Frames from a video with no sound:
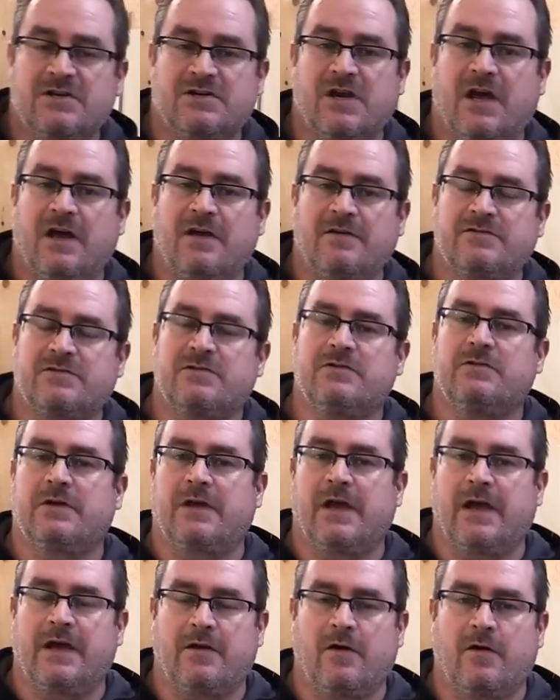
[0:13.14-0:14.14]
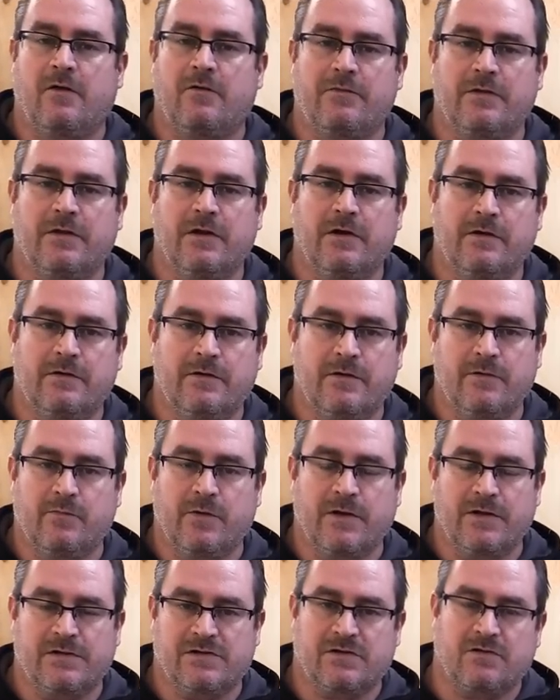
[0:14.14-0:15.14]
these shelves do get overloaded
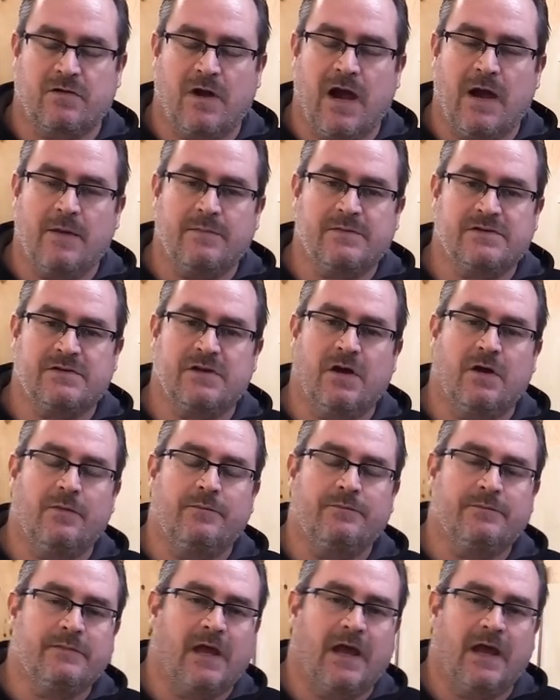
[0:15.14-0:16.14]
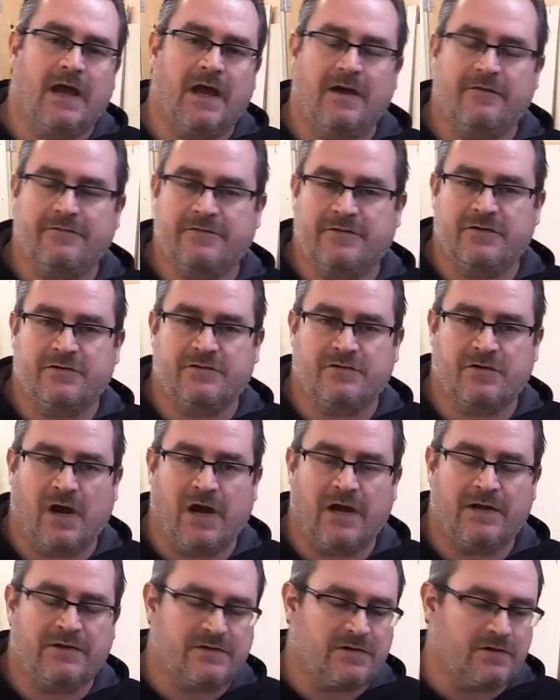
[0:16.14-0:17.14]
with scraps, so I have to
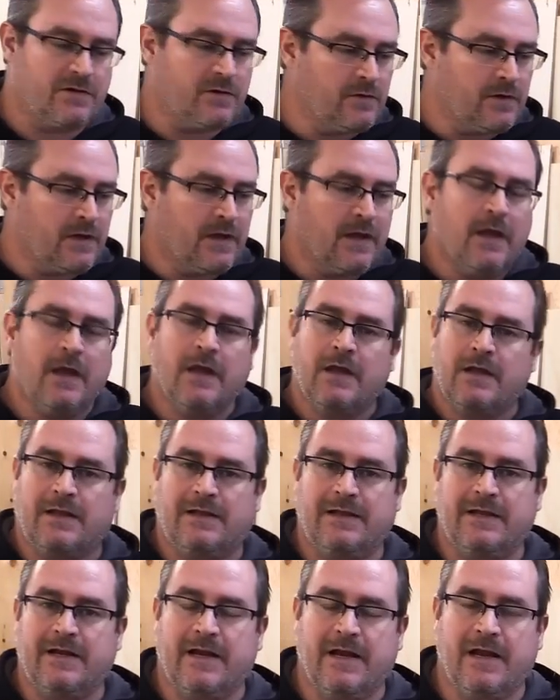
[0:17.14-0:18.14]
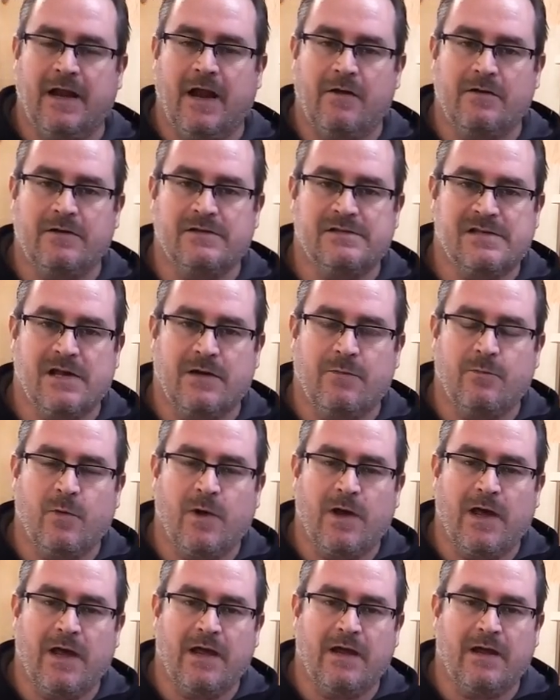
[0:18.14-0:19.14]
try to clean it out in some
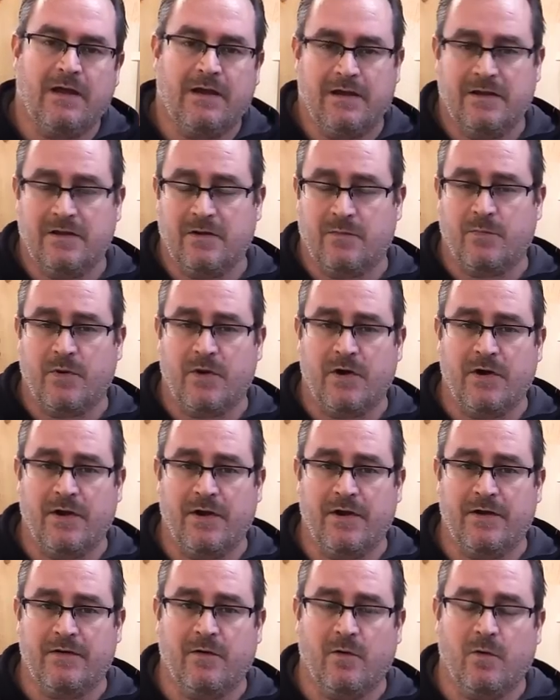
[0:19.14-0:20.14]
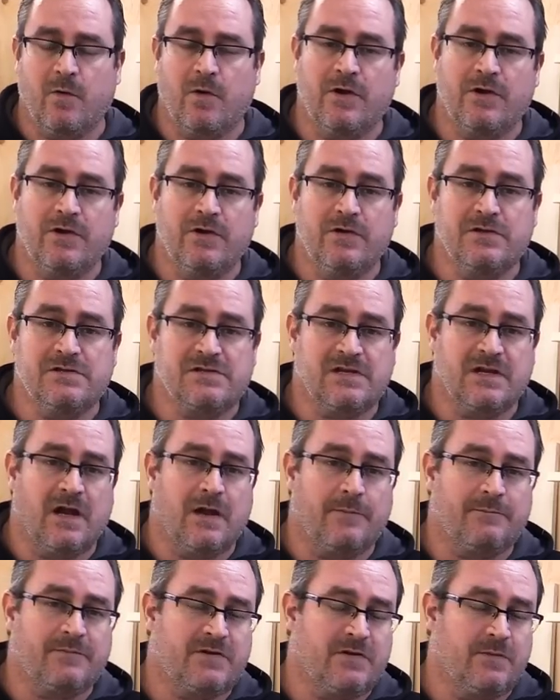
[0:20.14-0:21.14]
way, either burn it or use it
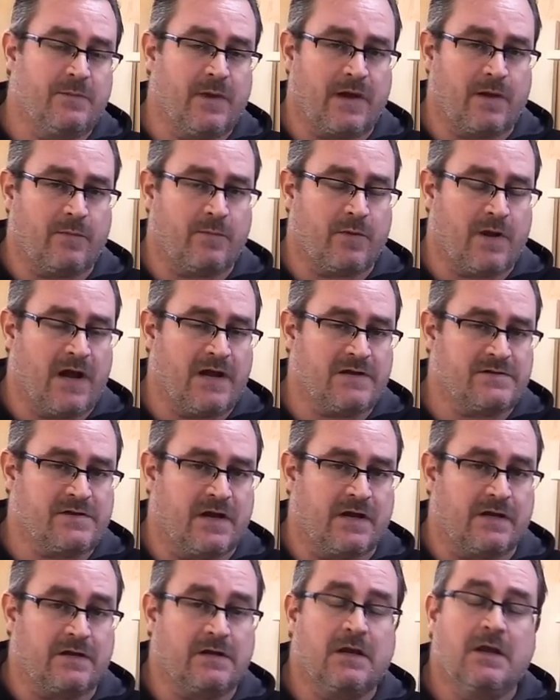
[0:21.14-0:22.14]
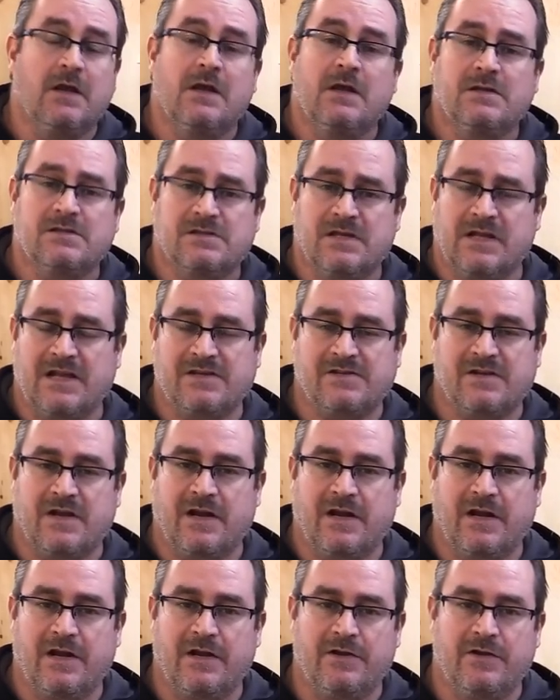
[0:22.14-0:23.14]
up to make a project. So that's what
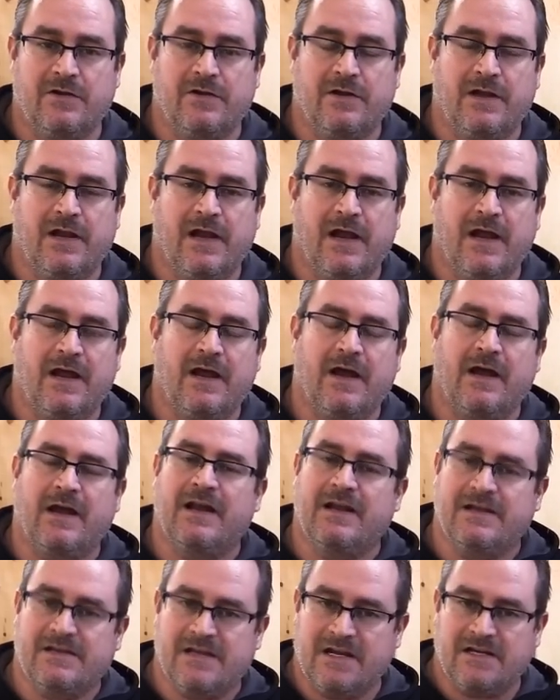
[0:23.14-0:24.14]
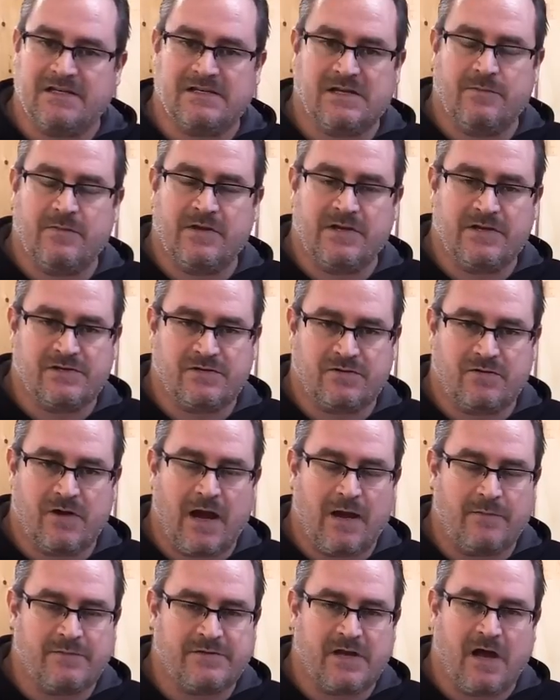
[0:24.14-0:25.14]
I'm going to do today. I'm going to take some of the
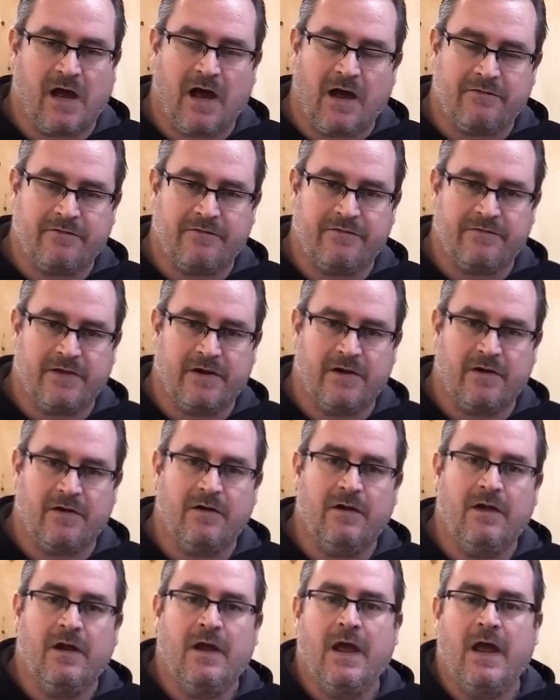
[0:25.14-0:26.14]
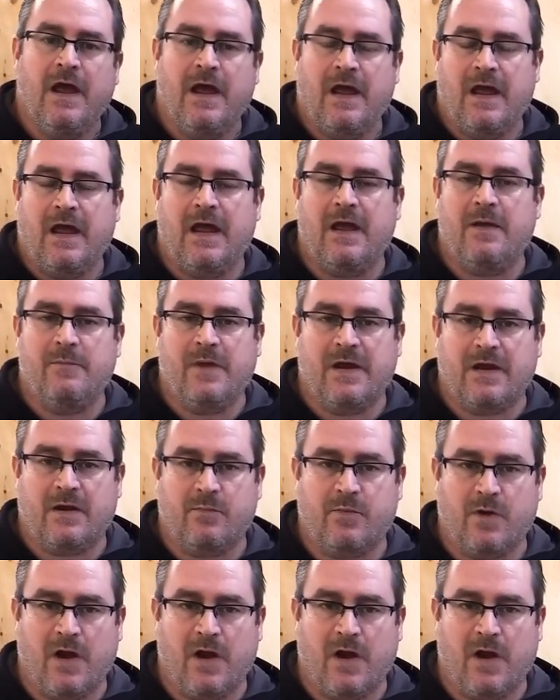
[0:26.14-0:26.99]
scraps off of here and make a